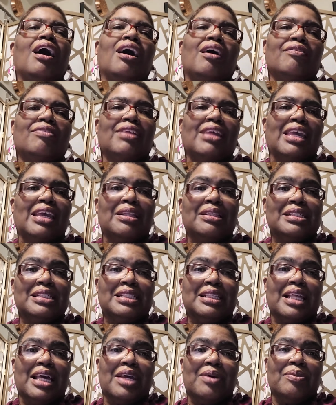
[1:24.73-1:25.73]
of the
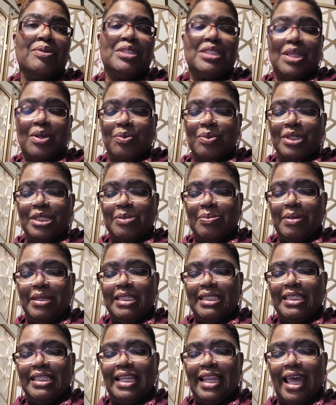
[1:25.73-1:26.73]
English language that we
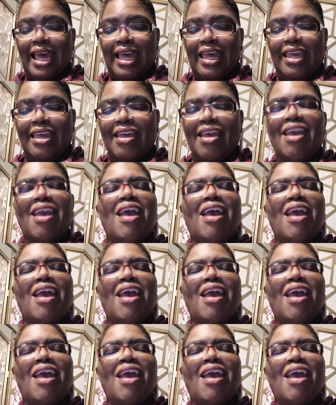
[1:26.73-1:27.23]
speak today.